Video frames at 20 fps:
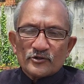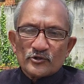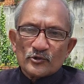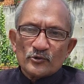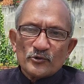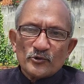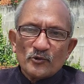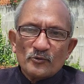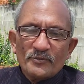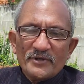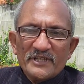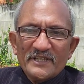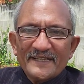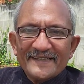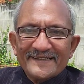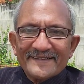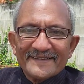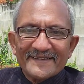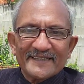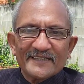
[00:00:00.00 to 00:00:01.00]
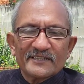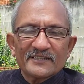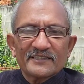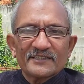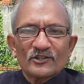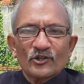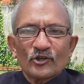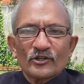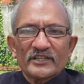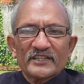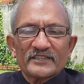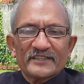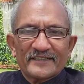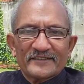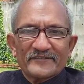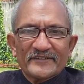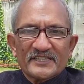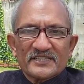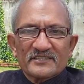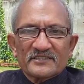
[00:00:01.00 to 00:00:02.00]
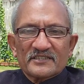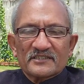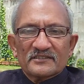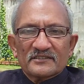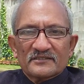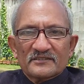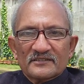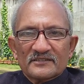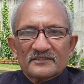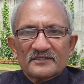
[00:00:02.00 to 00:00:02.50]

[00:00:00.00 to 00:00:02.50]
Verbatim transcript: should you be a trader or an investor?